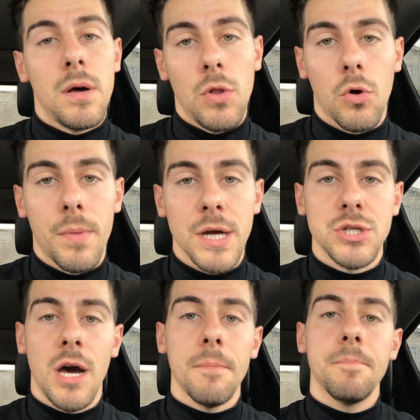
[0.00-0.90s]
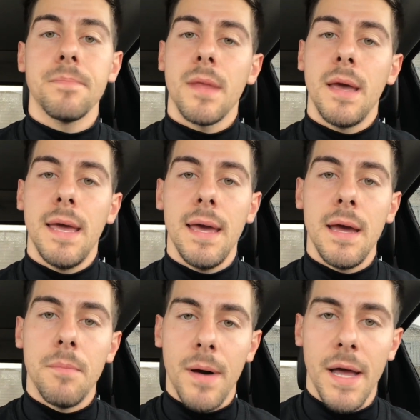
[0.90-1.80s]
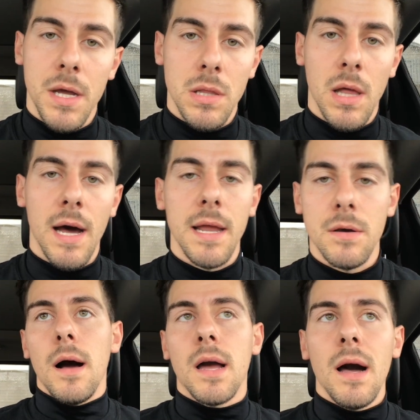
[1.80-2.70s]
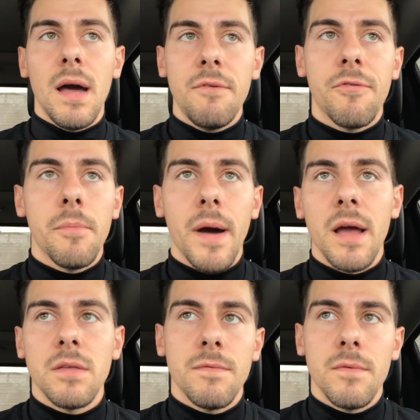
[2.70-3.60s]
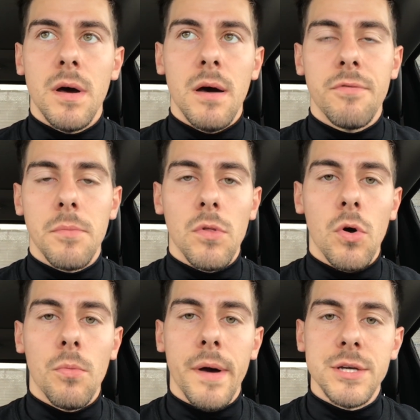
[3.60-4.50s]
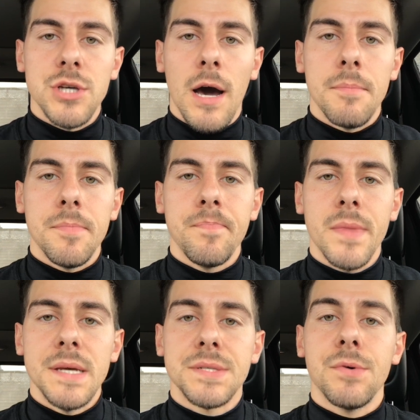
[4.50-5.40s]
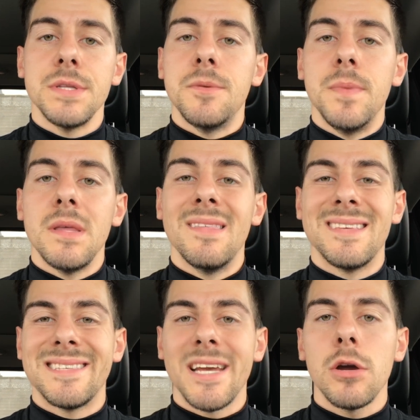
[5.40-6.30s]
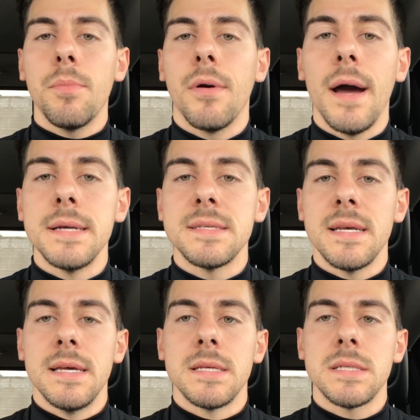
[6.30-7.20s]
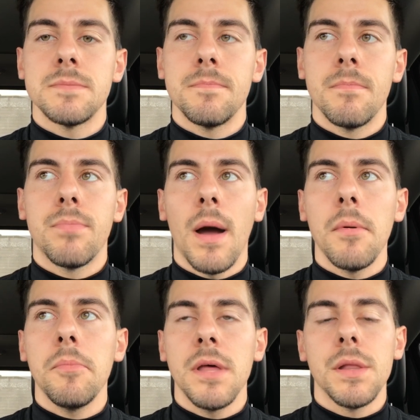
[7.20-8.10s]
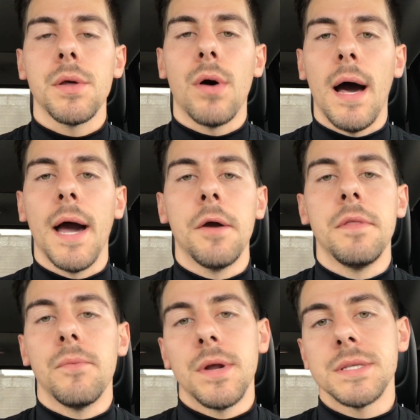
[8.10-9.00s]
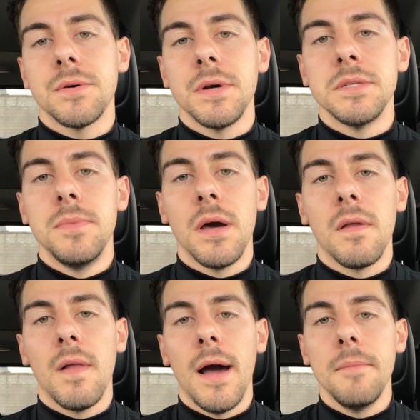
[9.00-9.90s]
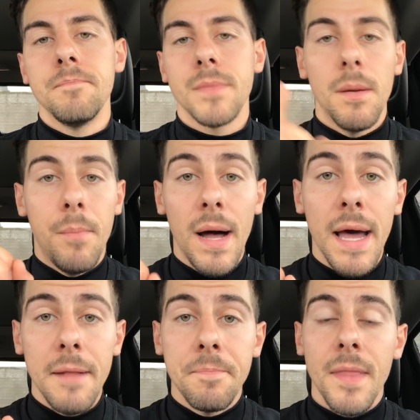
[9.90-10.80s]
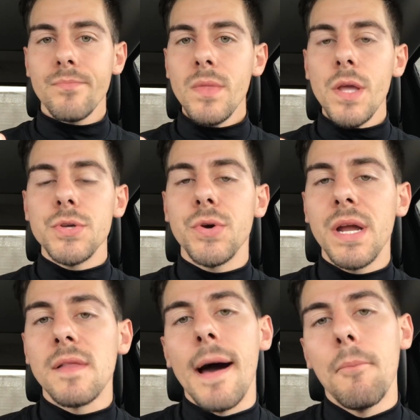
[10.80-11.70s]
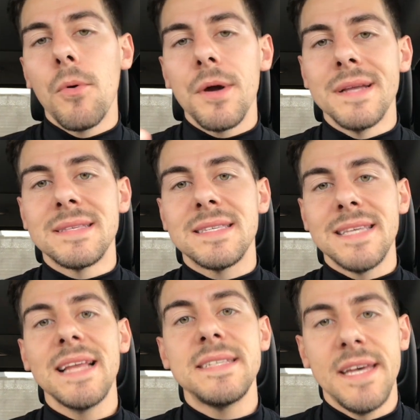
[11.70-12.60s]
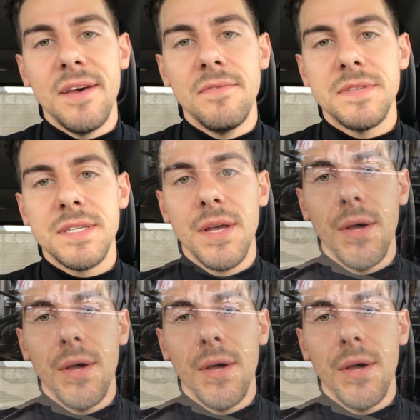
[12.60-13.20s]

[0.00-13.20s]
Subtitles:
a local bike shop and buying online. A con for buying from the local bike shop is going to be the sticker price is probably a little higher than what it's going to be online. But you get a lot more incentives